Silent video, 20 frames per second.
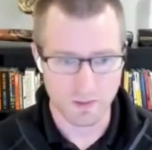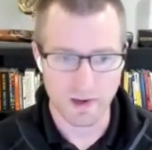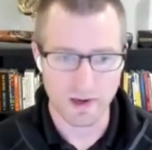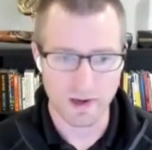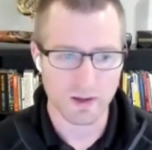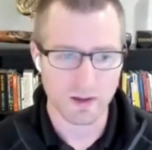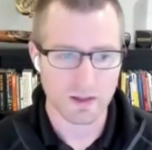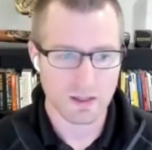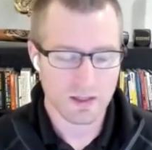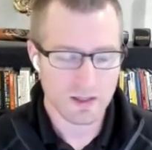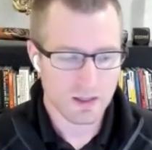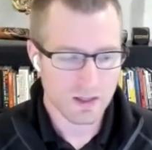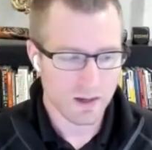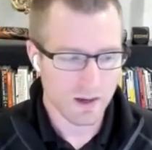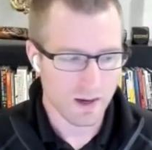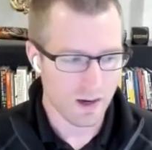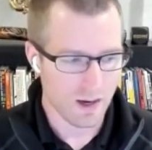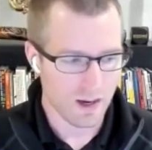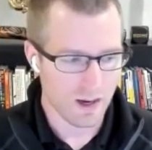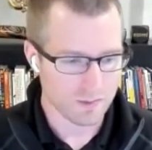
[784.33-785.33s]
anywhere.
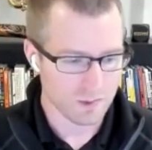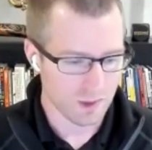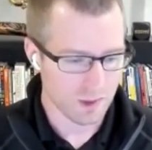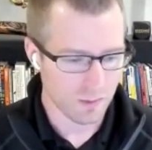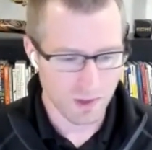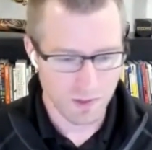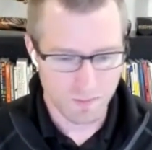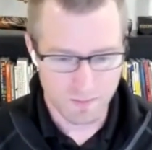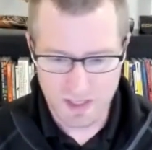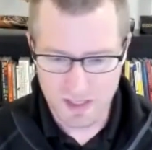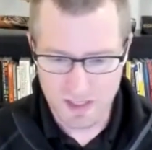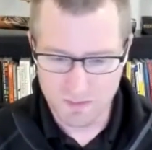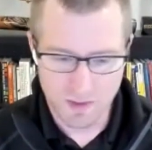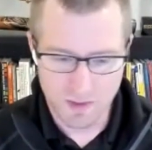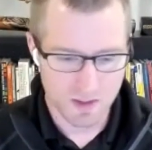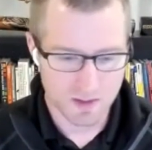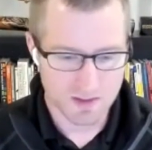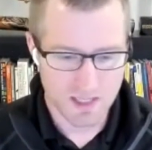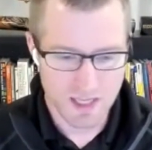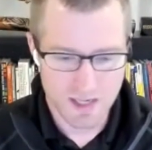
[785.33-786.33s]
Um, do they want a ping
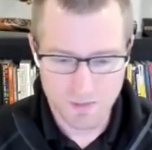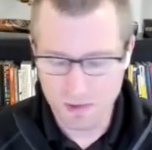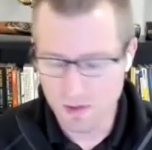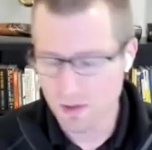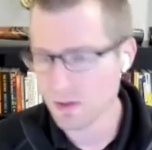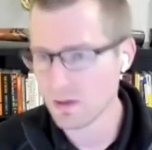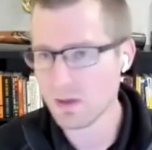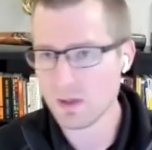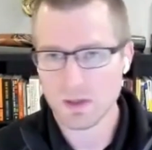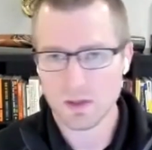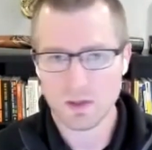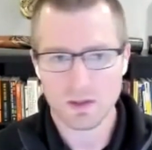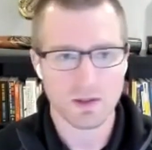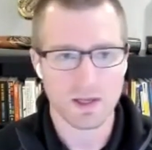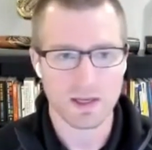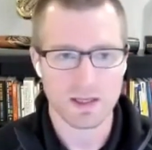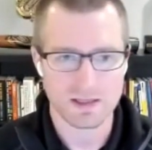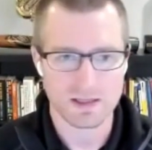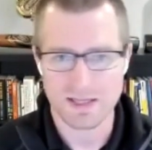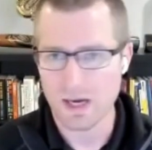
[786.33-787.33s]
pong table?
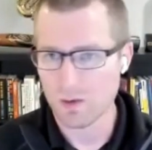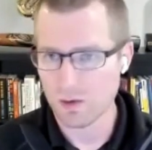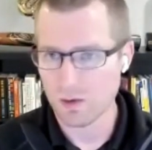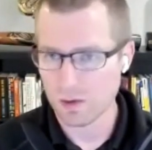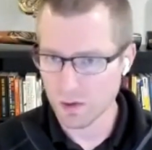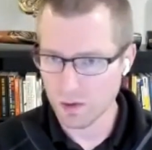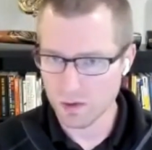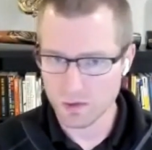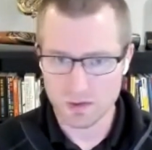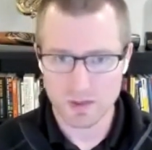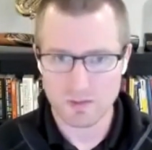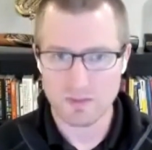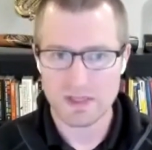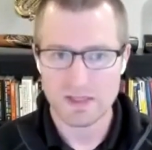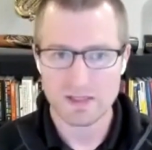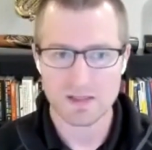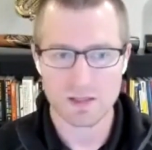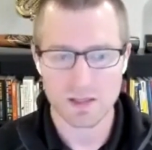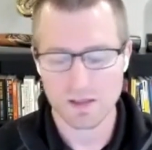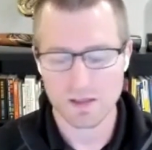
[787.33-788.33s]
Like, is that what culture
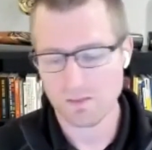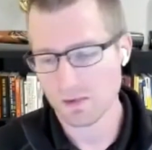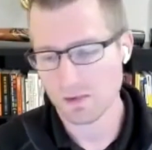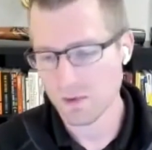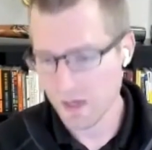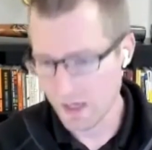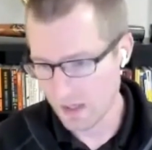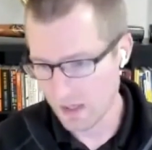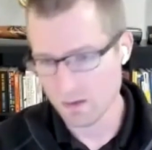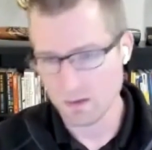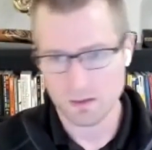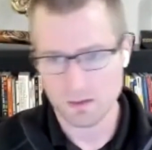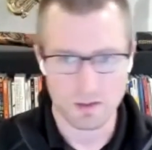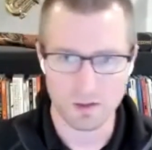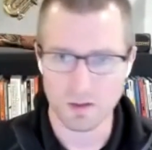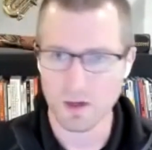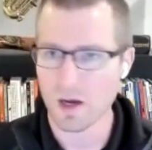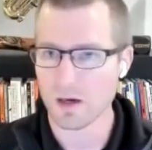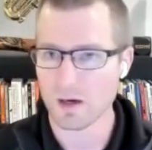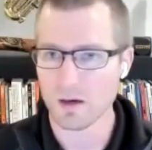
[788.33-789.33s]
means to them? Great.
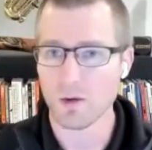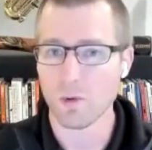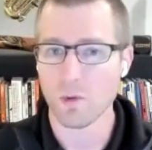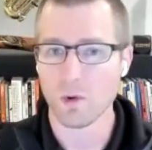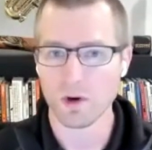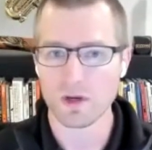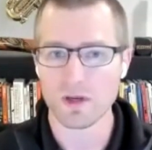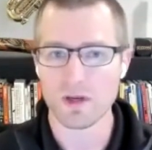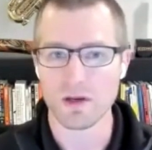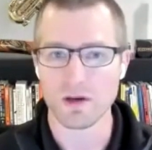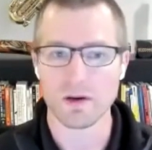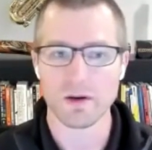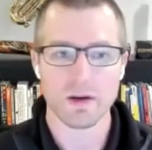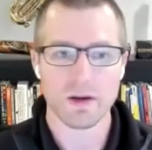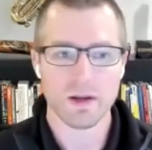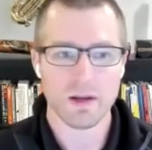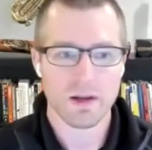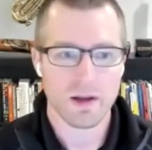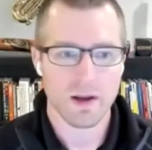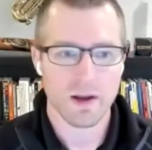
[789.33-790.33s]
You're not going to work here.
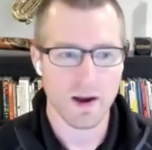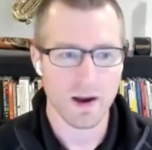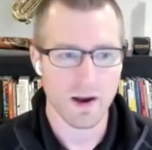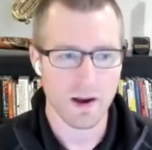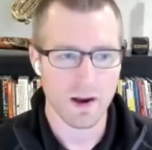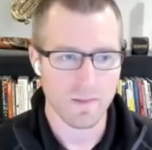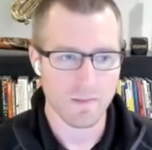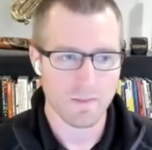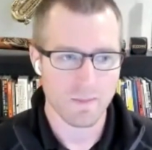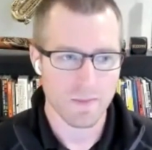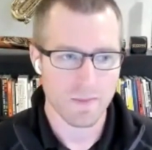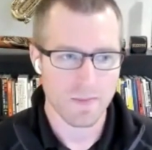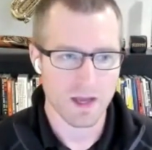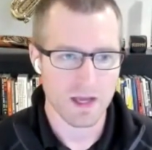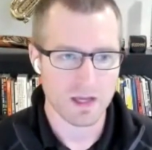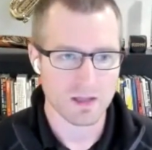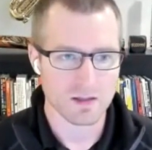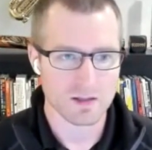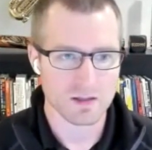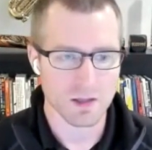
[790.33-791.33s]
Um,
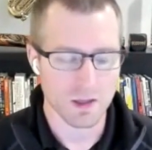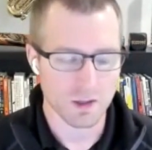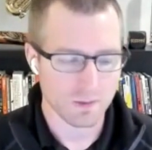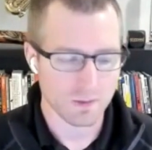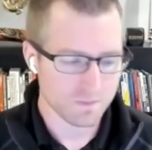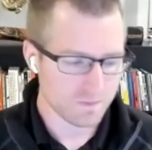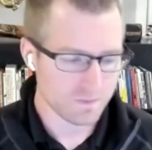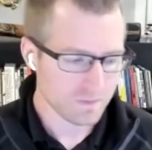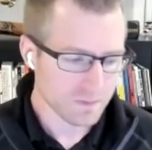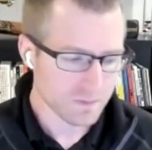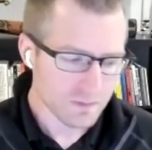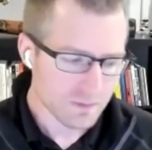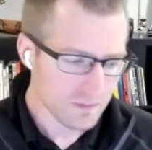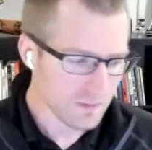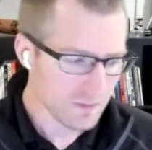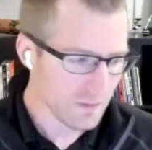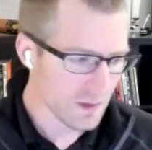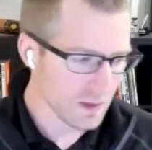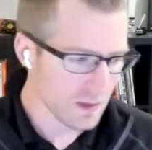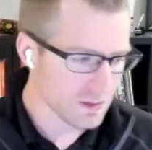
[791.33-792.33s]
and so,
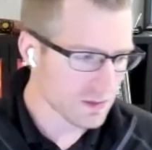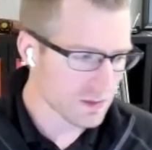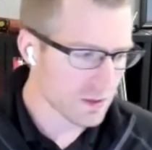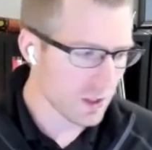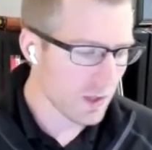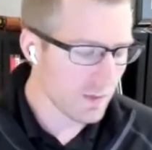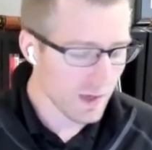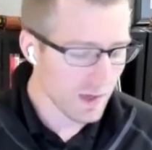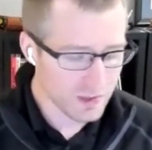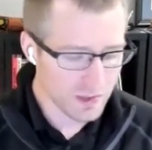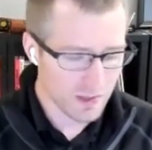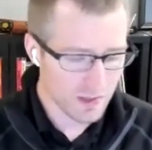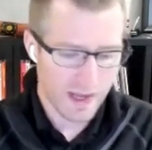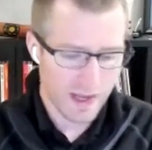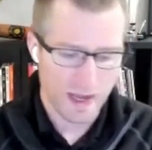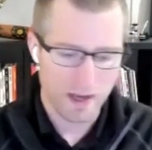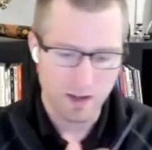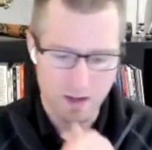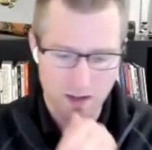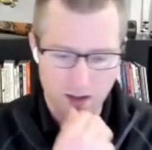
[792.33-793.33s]
so much of
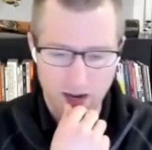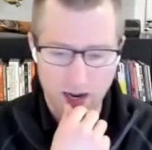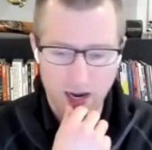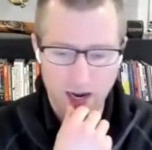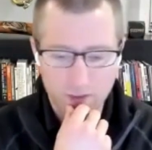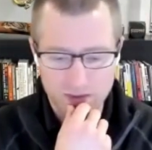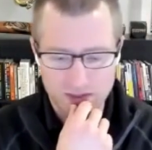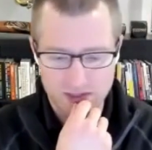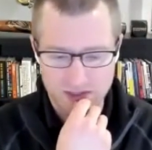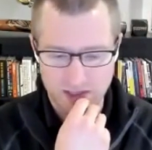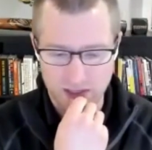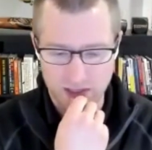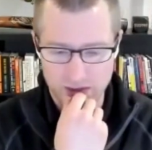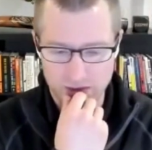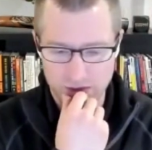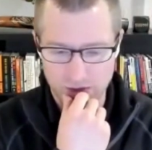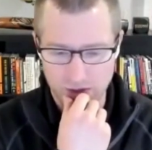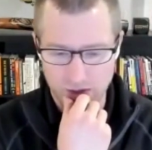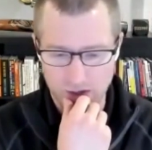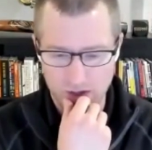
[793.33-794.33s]
that I would
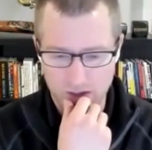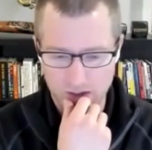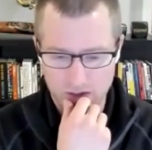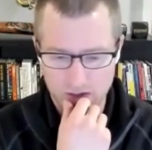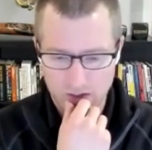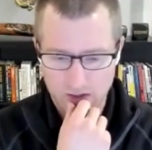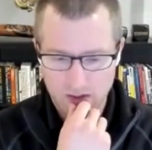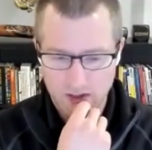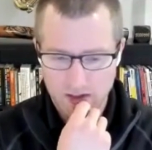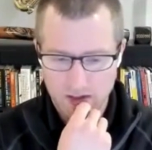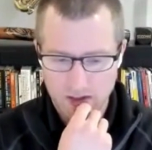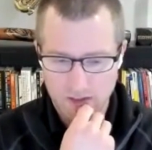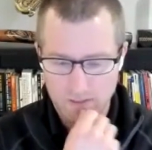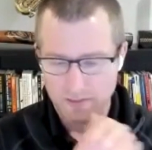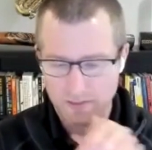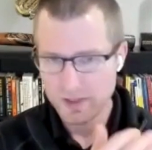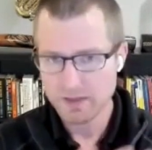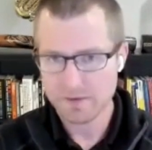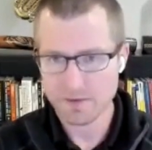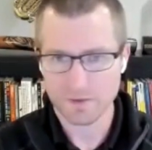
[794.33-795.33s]
say, Shawn, and
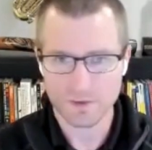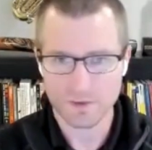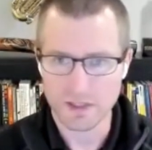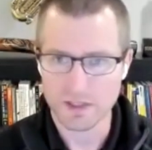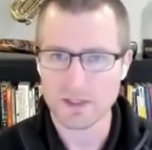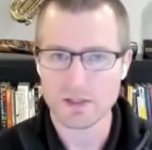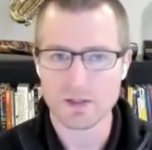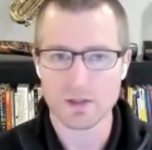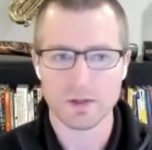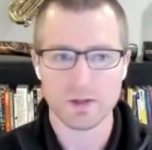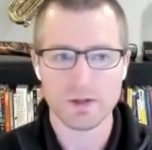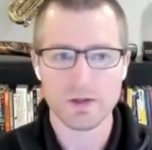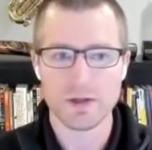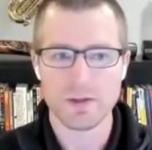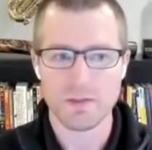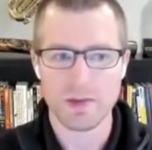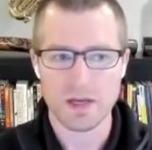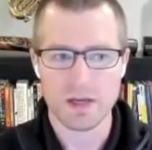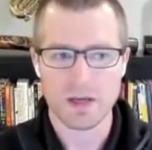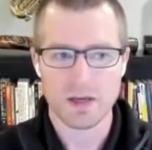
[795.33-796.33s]
please feel free to disagree
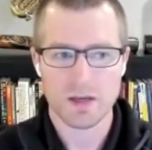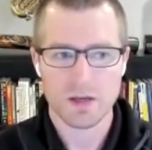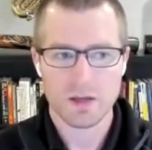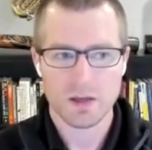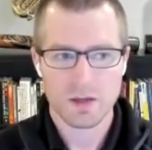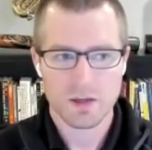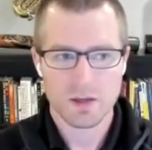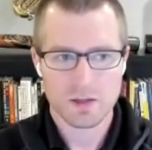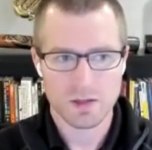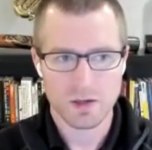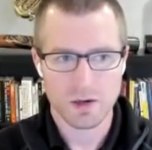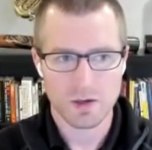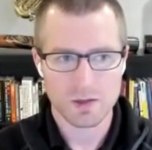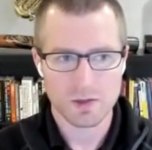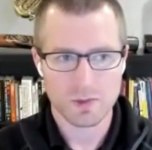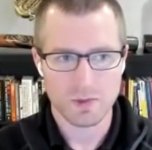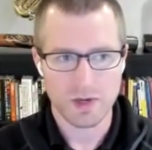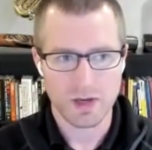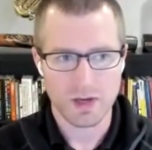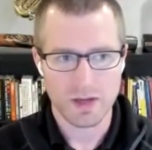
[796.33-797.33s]
with me,
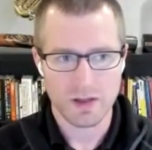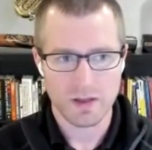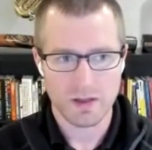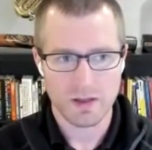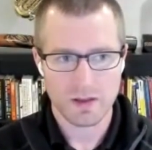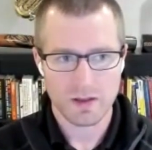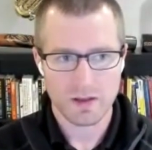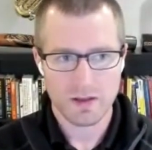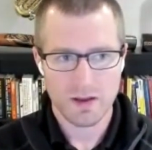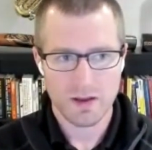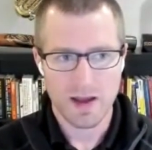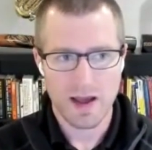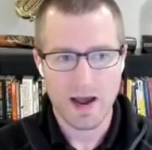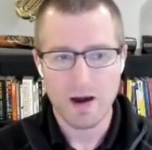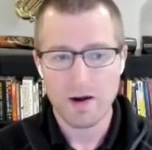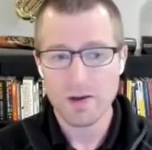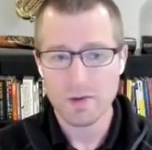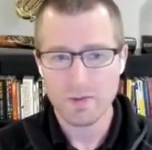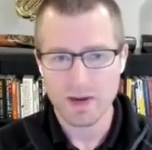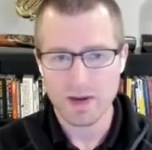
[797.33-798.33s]
starts with
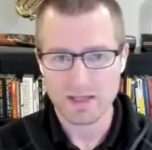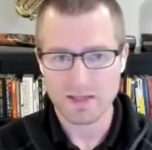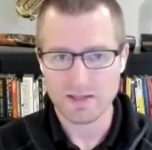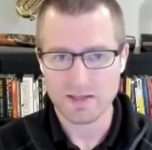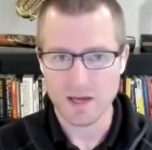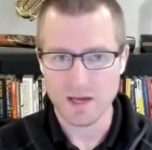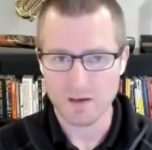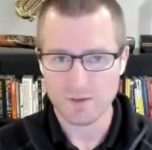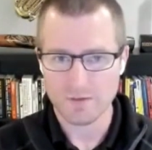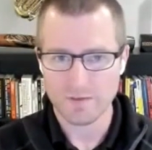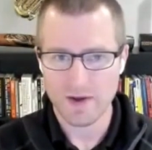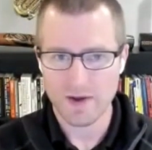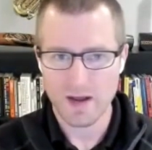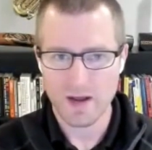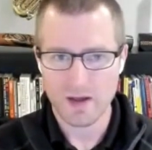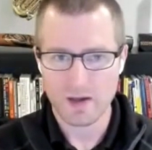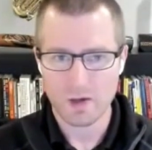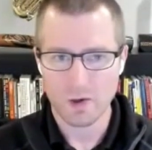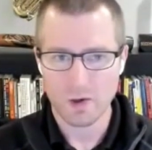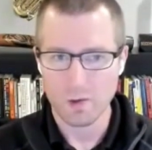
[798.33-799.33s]
how do you
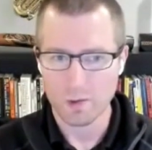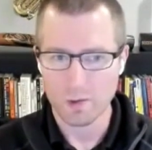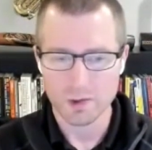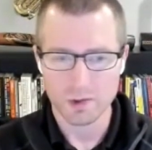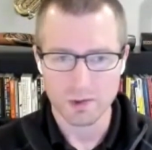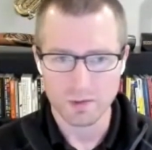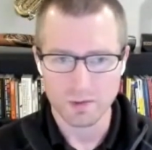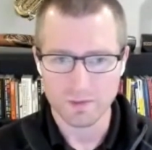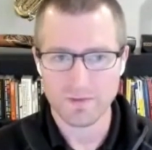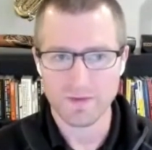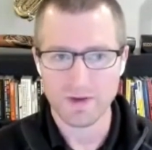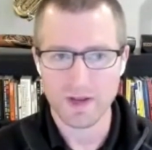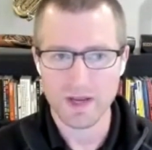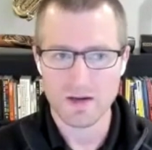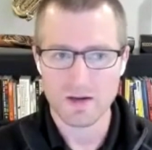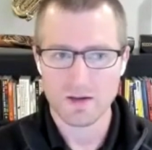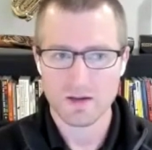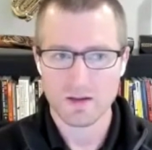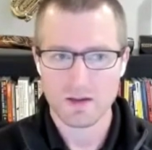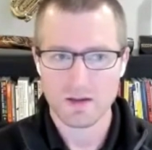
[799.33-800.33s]
identify cultural
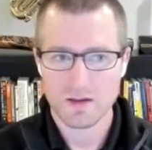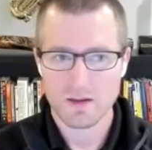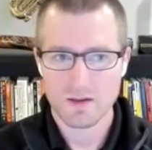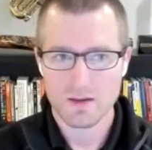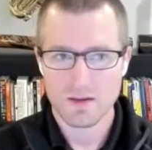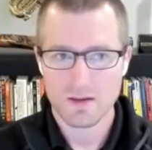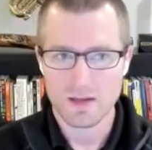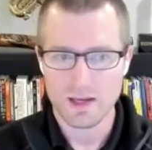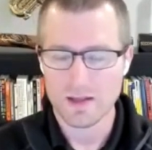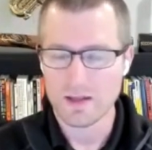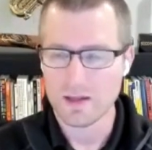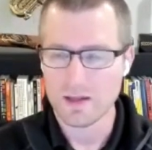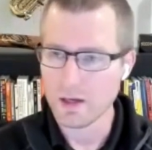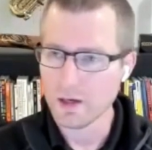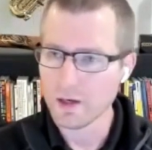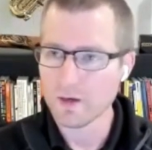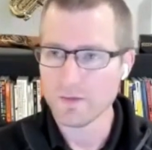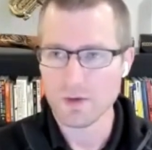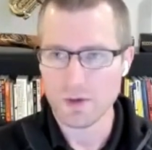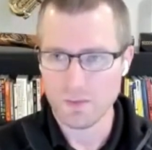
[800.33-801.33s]
fit in the
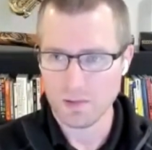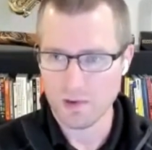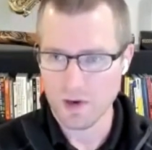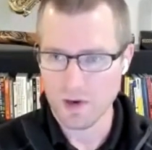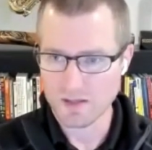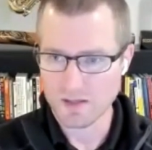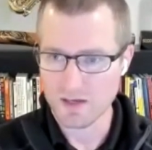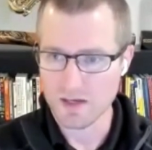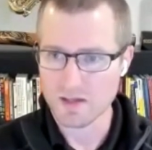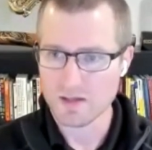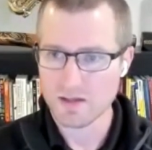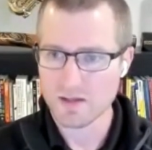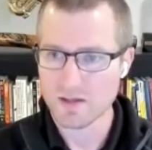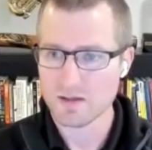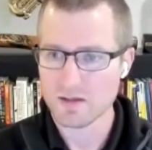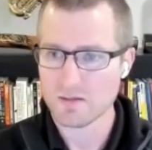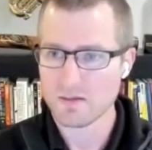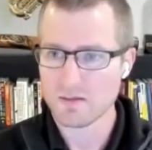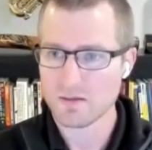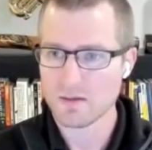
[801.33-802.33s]
interview process